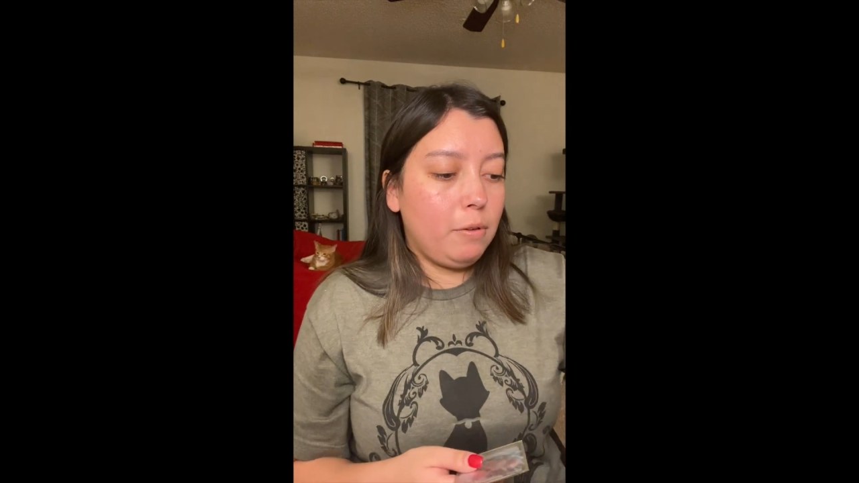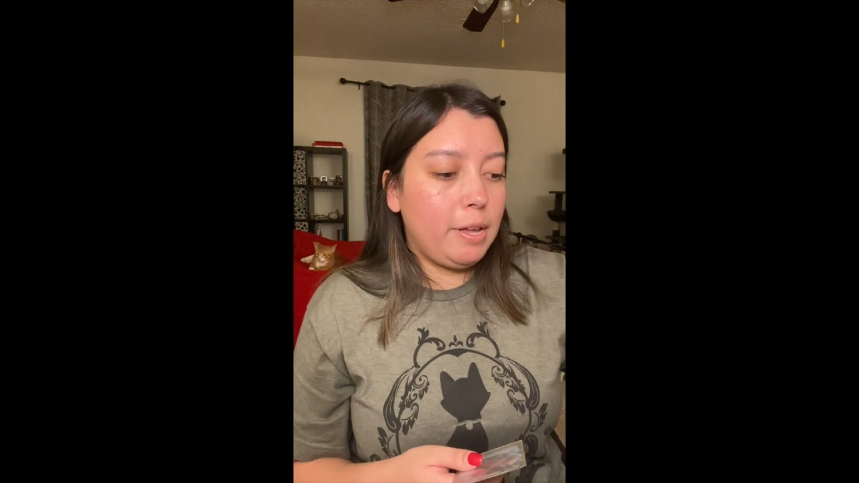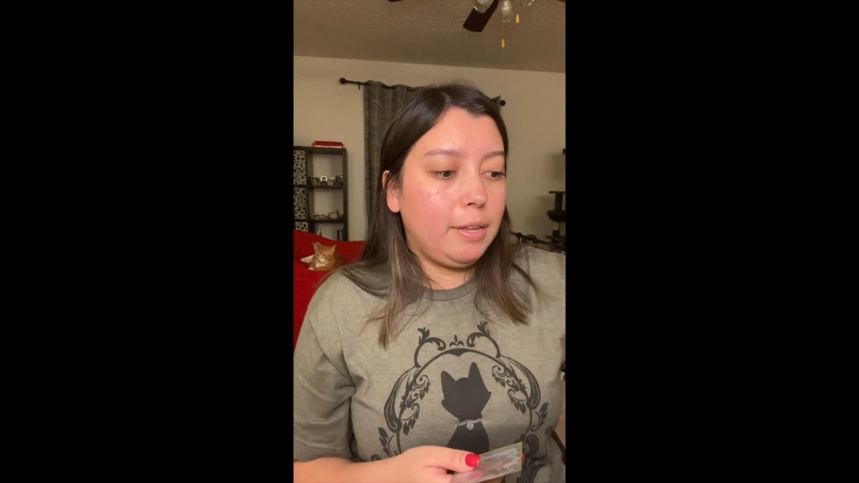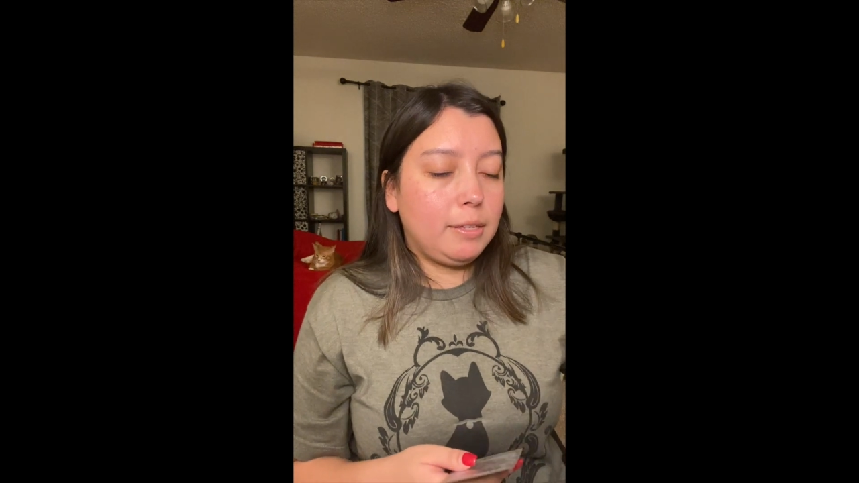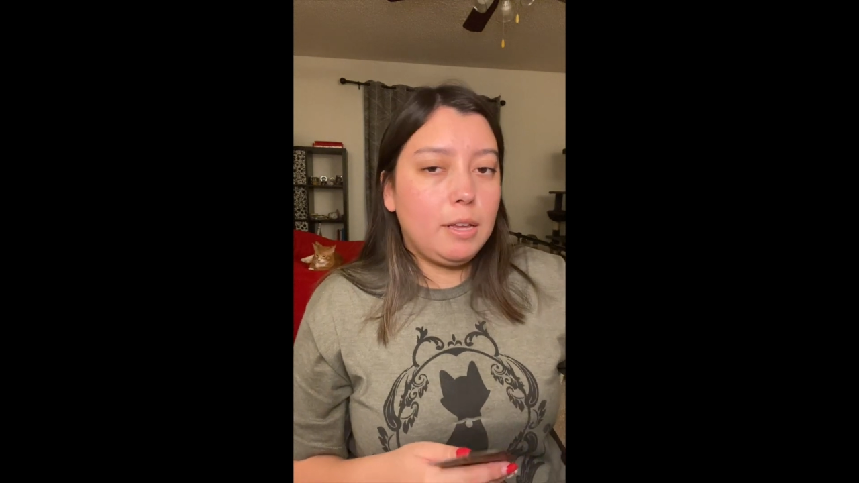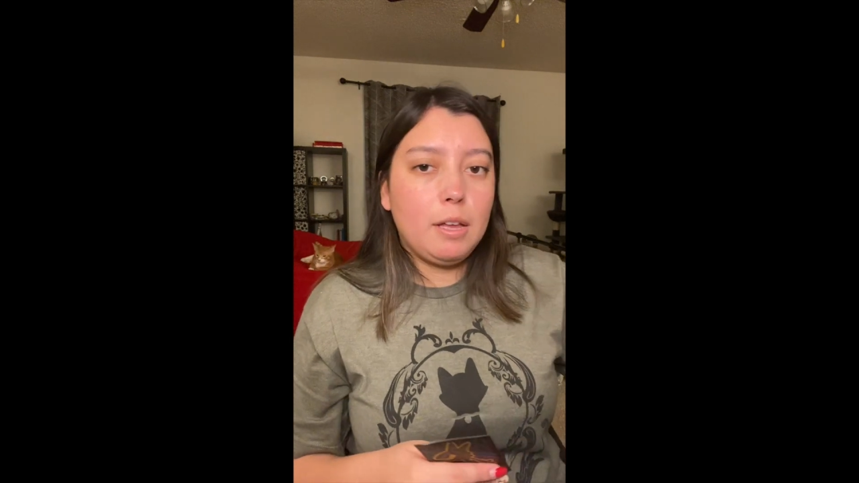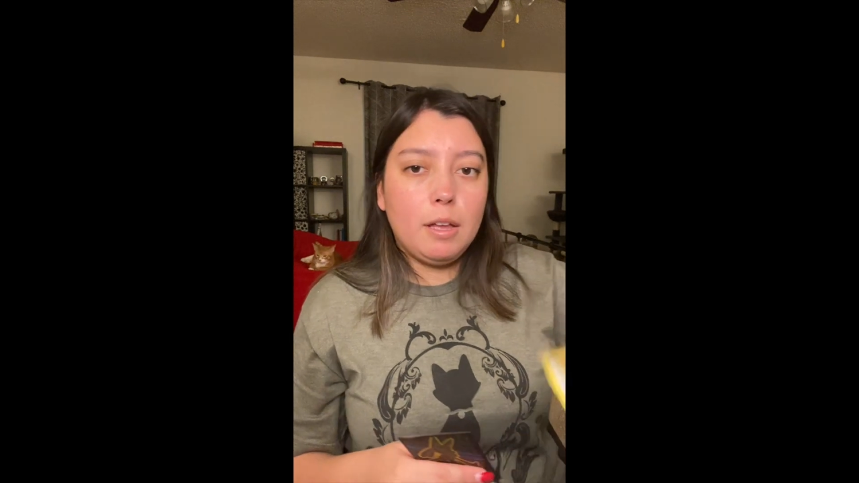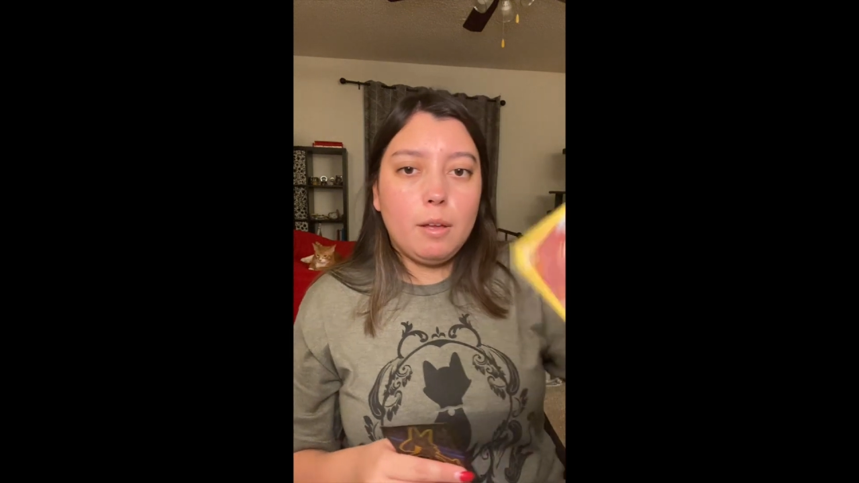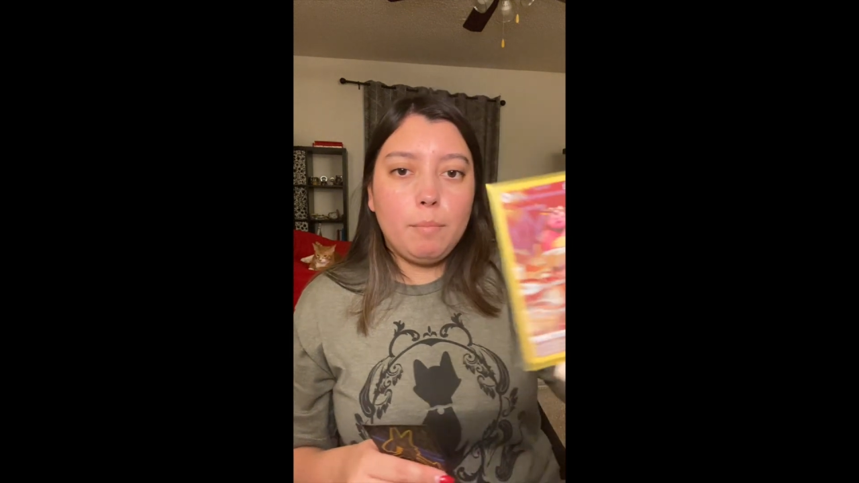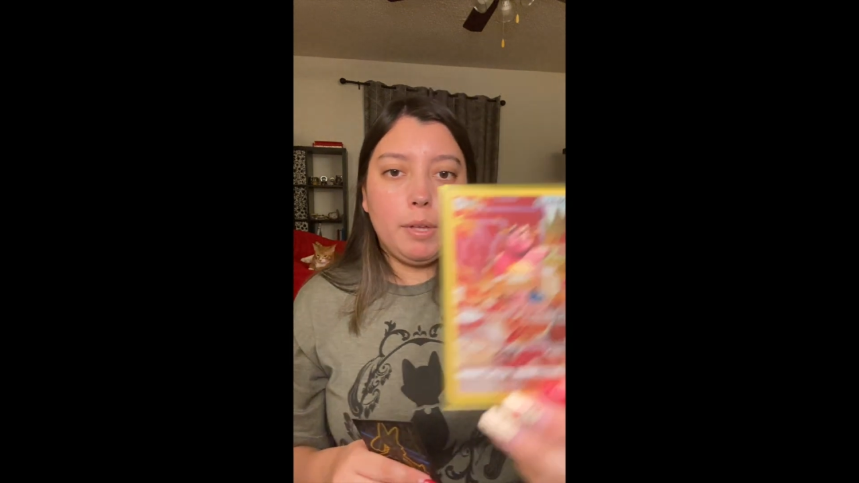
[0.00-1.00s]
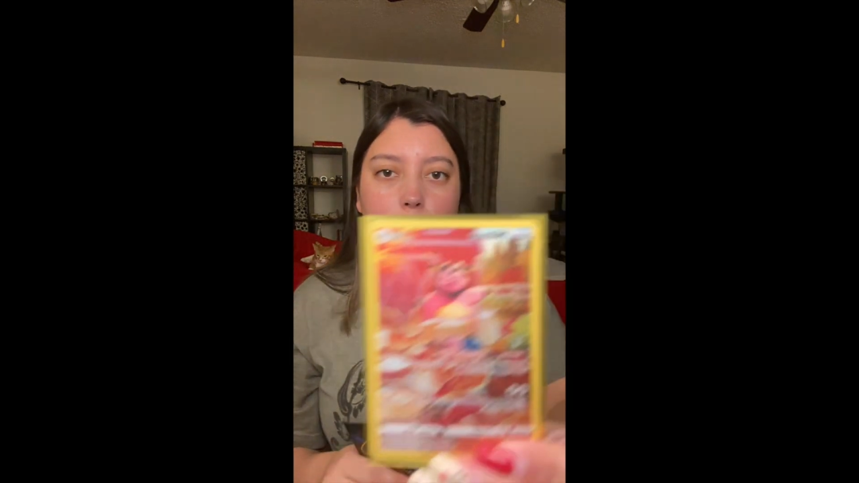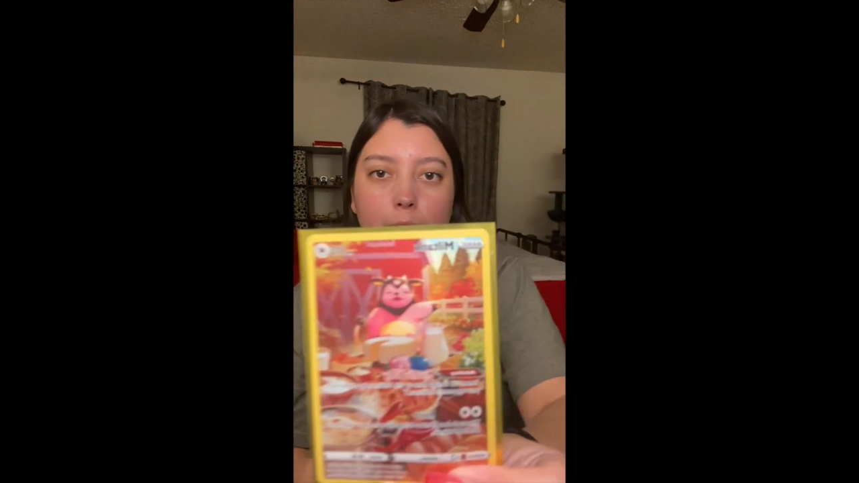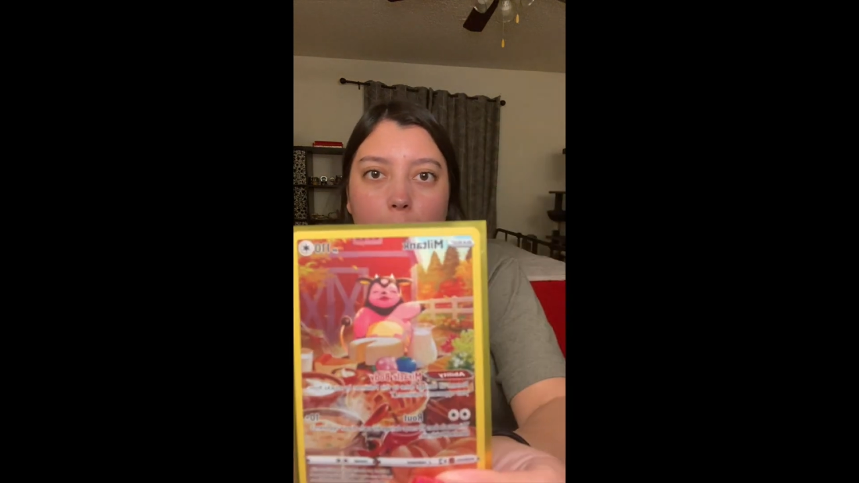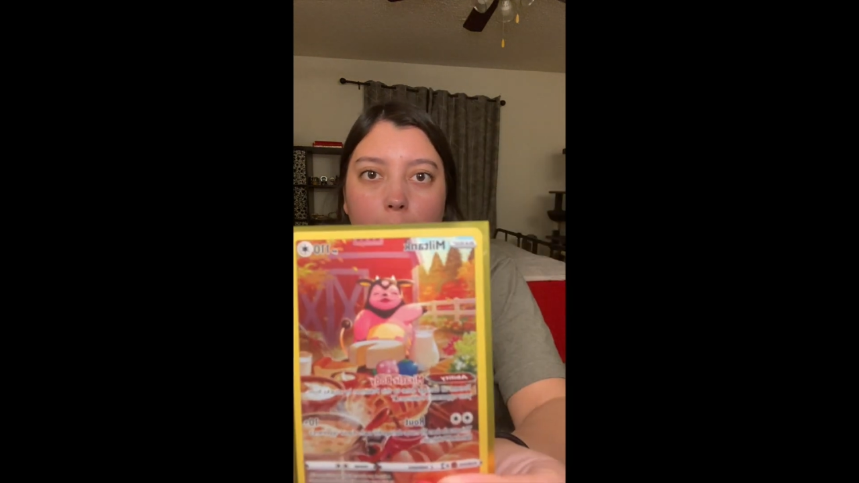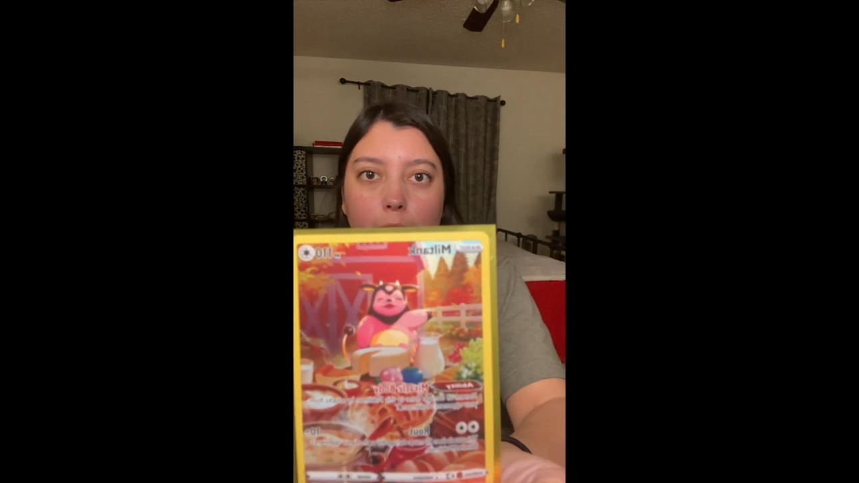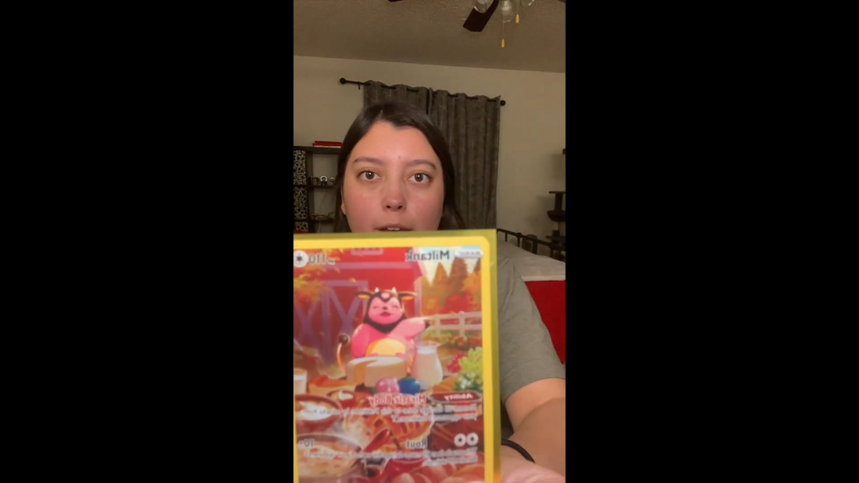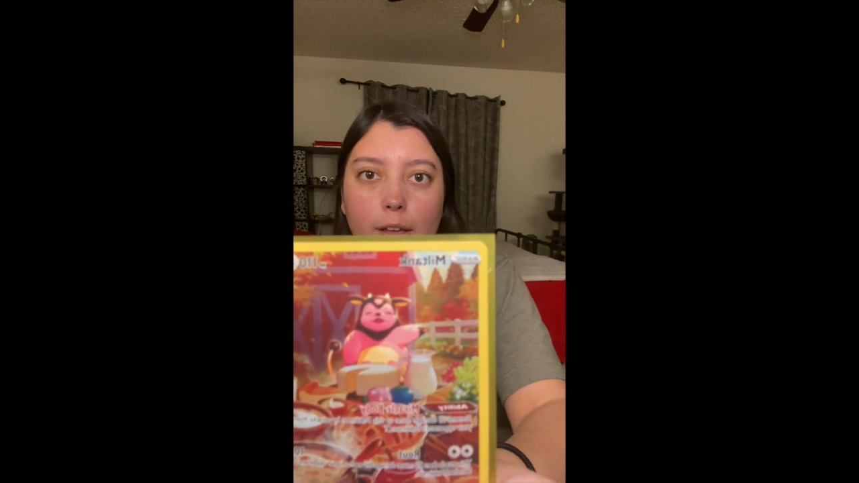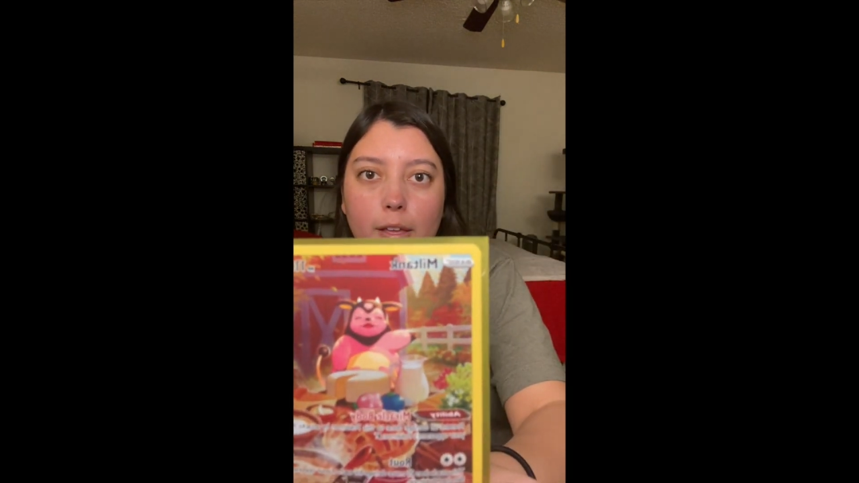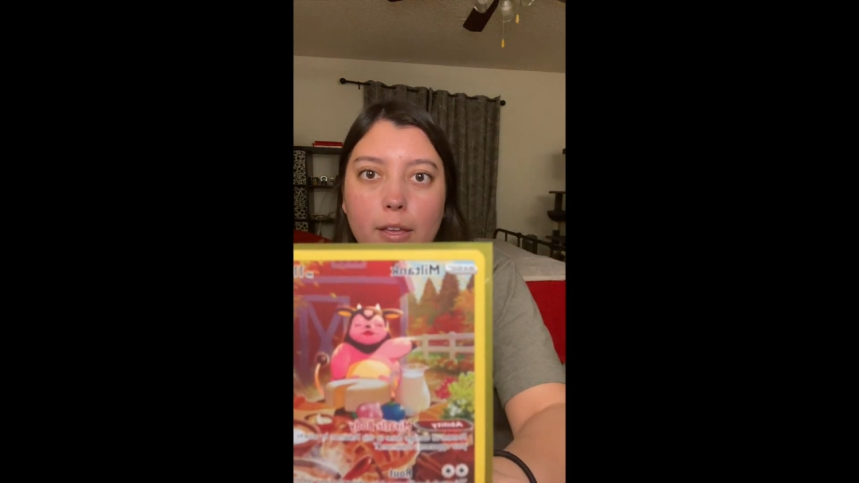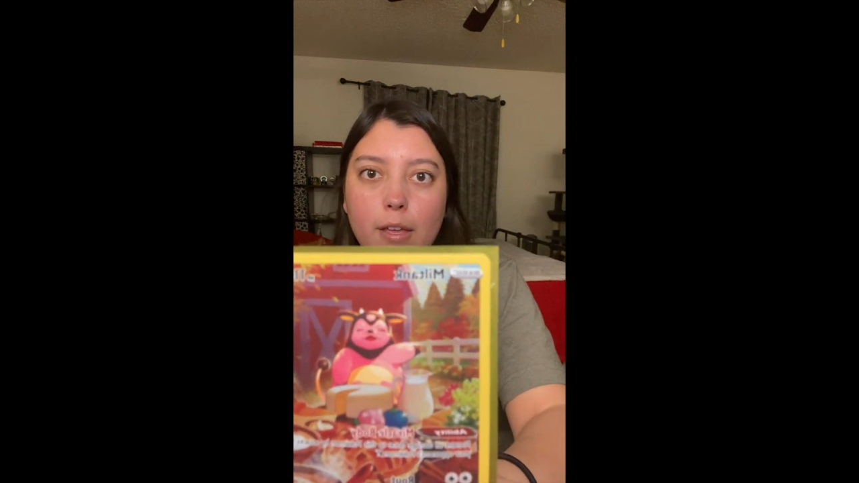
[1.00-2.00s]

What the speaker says: was Miltank,